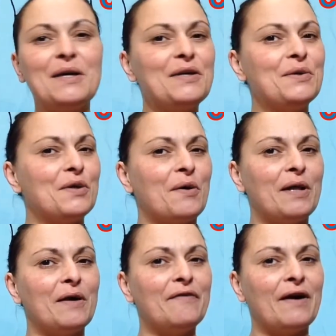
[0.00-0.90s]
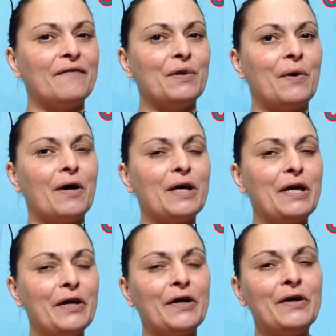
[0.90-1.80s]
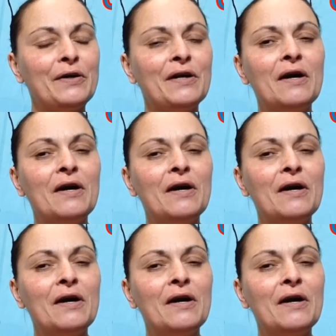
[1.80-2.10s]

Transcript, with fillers: You know I love having you all here.